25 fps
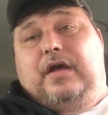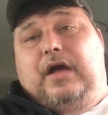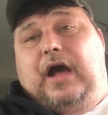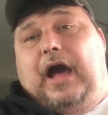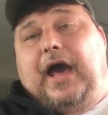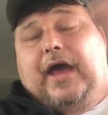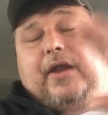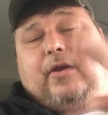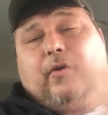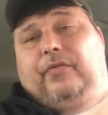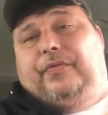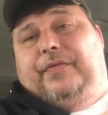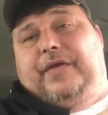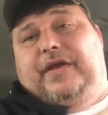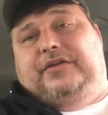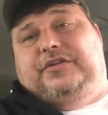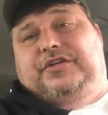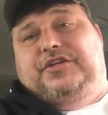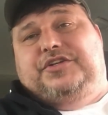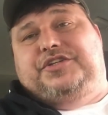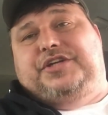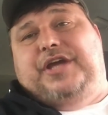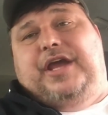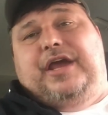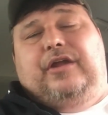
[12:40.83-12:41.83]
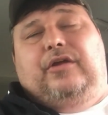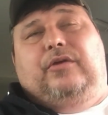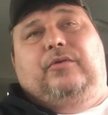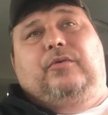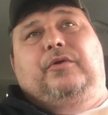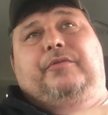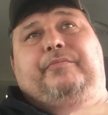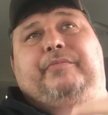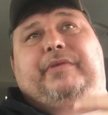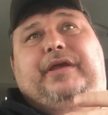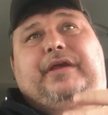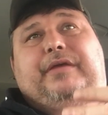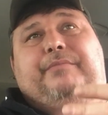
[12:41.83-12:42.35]
I don't think this channel
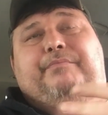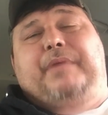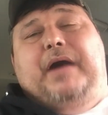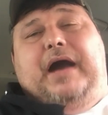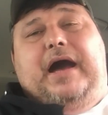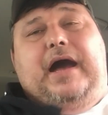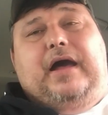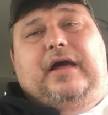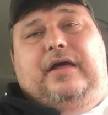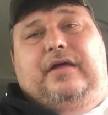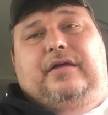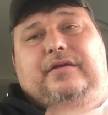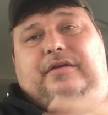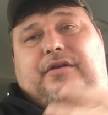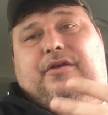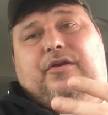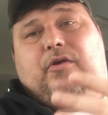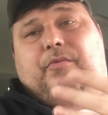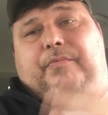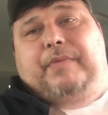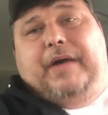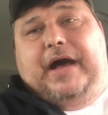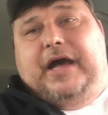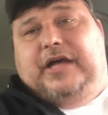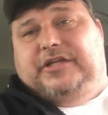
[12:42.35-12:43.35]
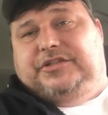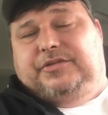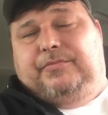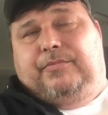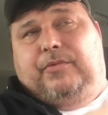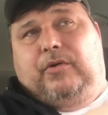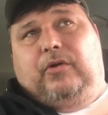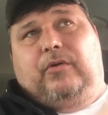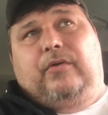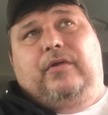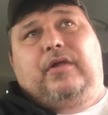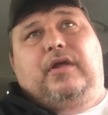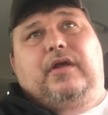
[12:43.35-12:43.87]
would be
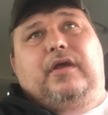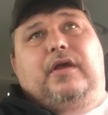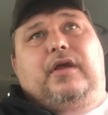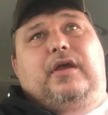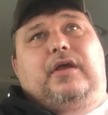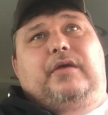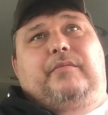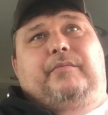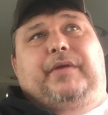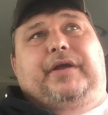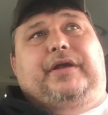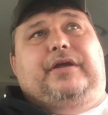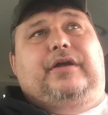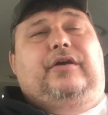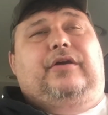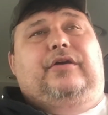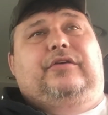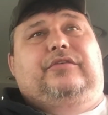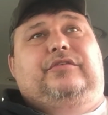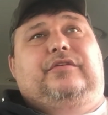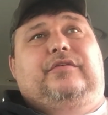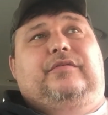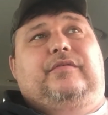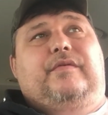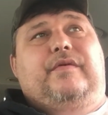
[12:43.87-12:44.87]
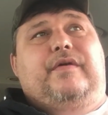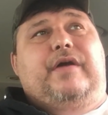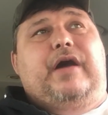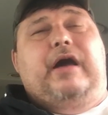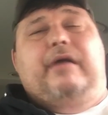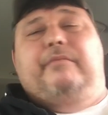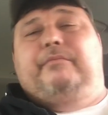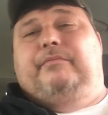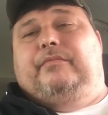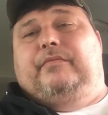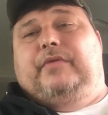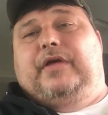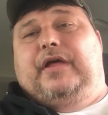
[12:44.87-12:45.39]
possible, because
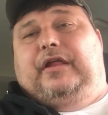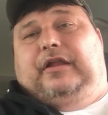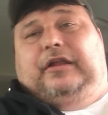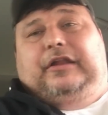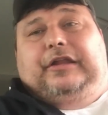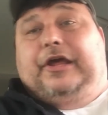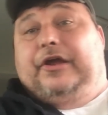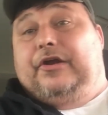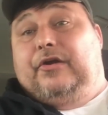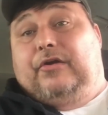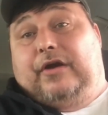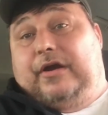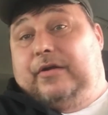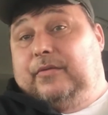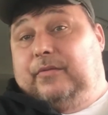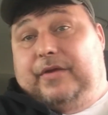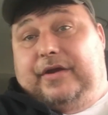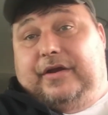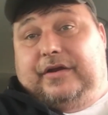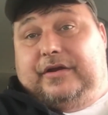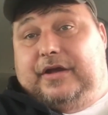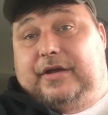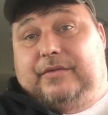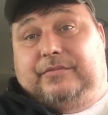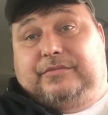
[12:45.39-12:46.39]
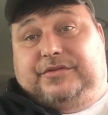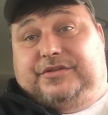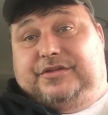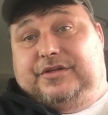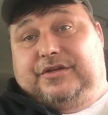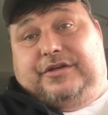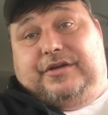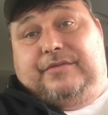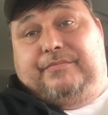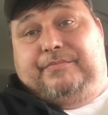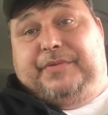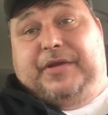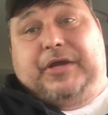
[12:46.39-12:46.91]
I'm illiterate when it comes to
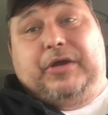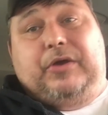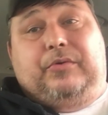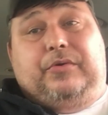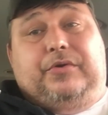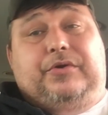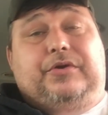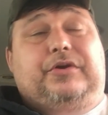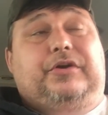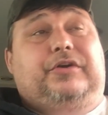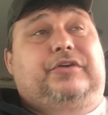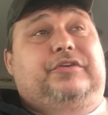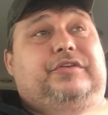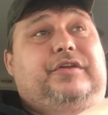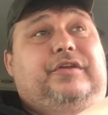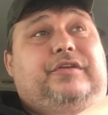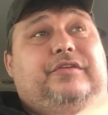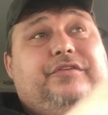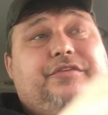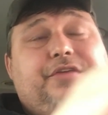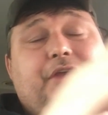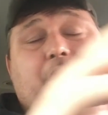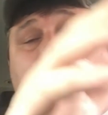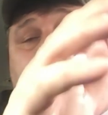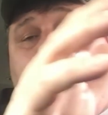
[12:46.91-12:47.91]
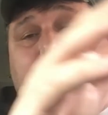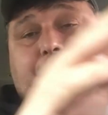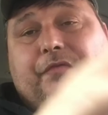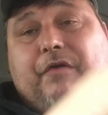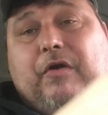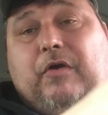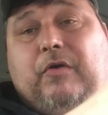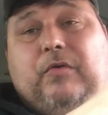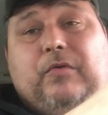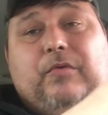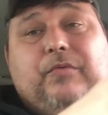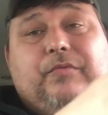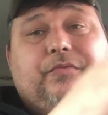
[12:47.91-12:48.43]
computers and cell
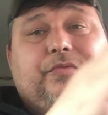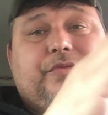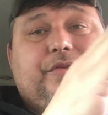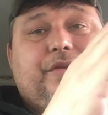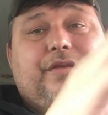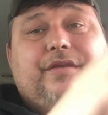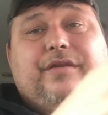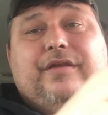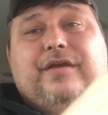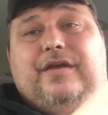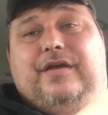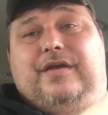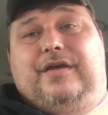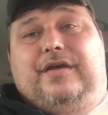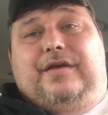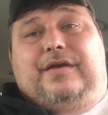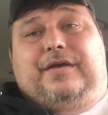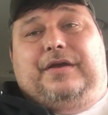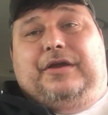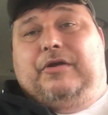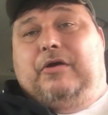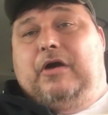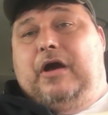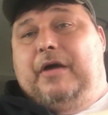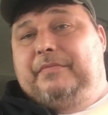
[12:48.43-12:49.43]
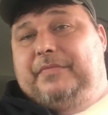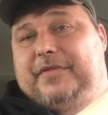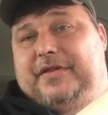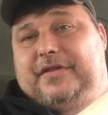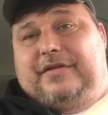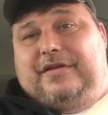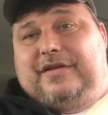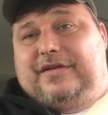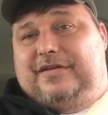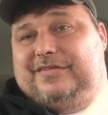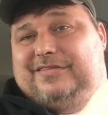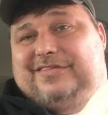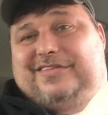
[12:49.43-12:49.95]
phones, and you know, I'm
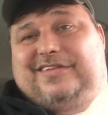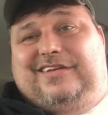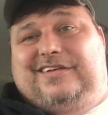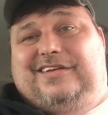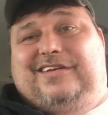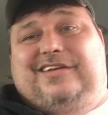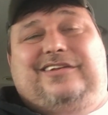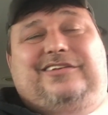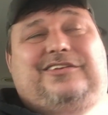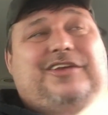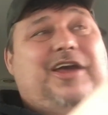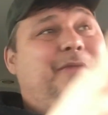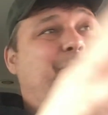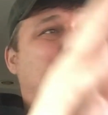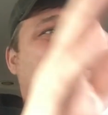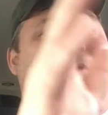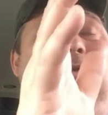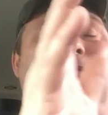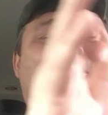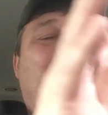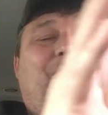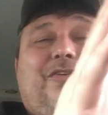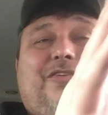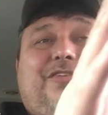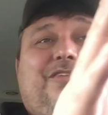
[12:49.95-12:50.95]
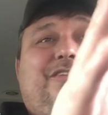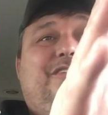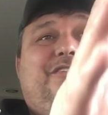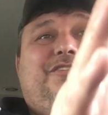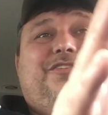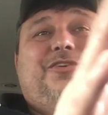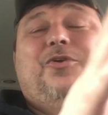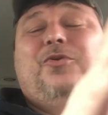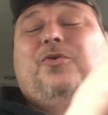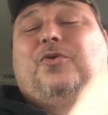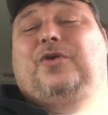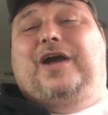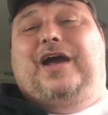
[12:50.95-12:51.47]
the type of old
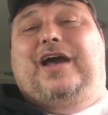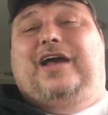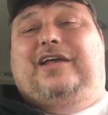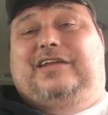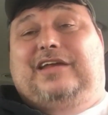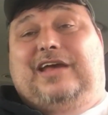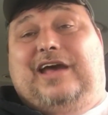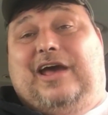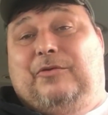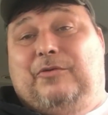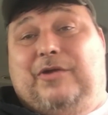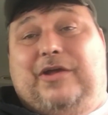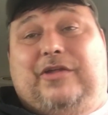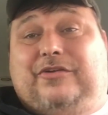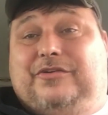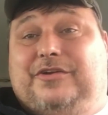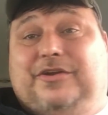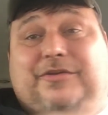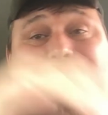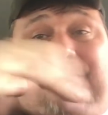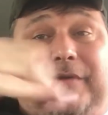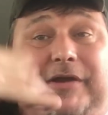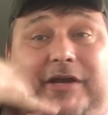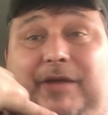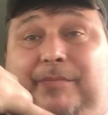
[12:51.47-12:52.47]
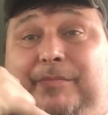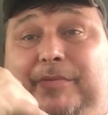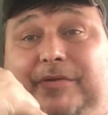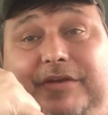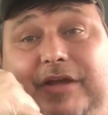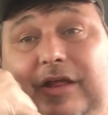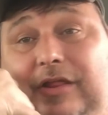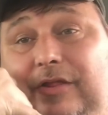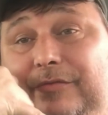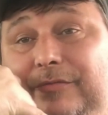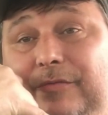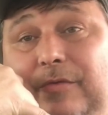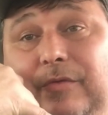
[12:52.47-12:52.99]
school guy that I'd rather just pick up a
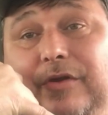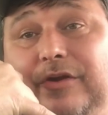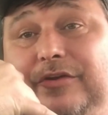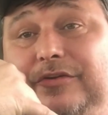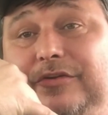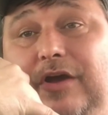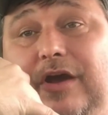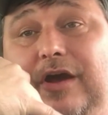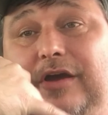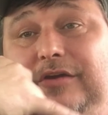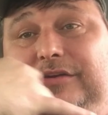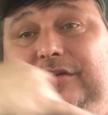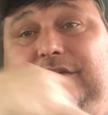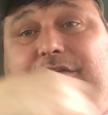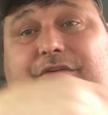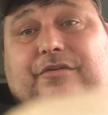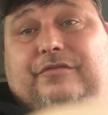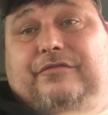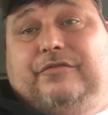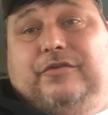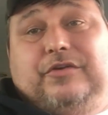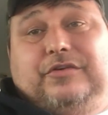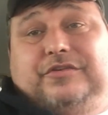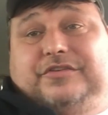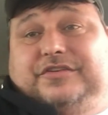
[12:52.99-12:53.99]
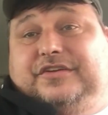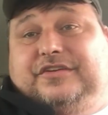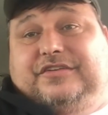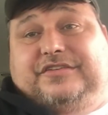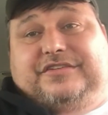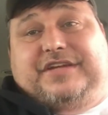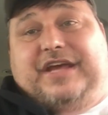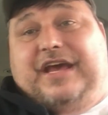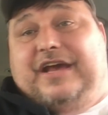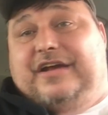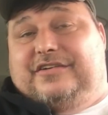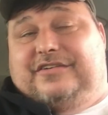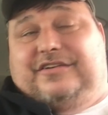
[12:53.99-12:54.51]
telephone and talk to you versus
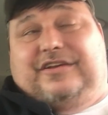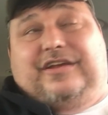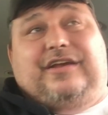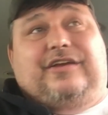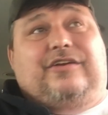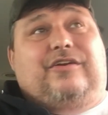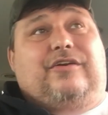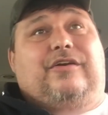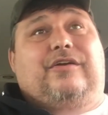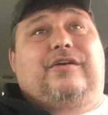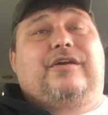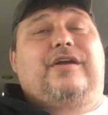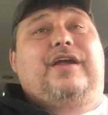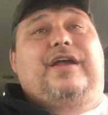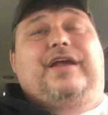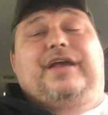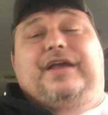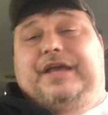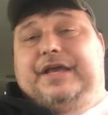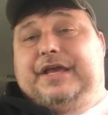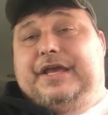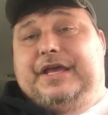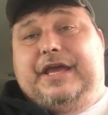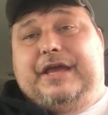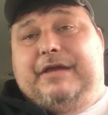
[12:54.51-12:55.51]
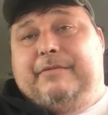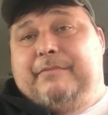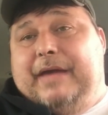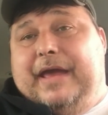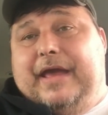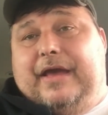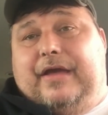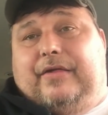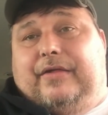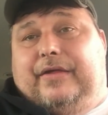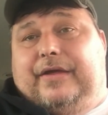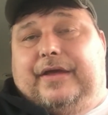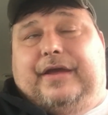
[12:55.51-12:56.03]
texting or
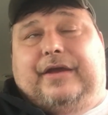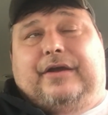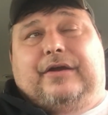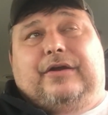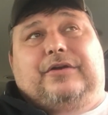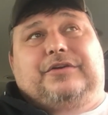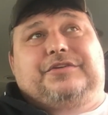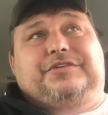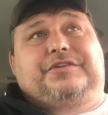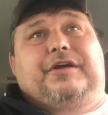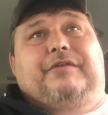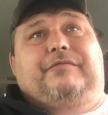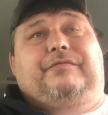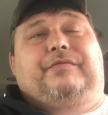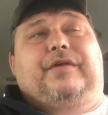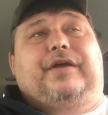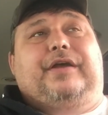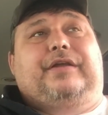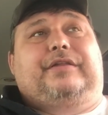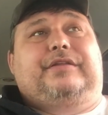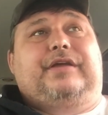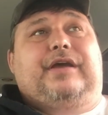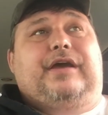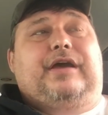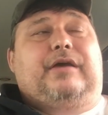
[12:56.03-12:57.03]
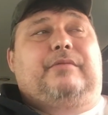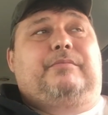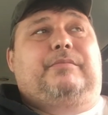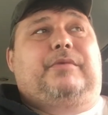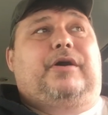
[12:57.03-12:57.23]
emailing or stuff like that.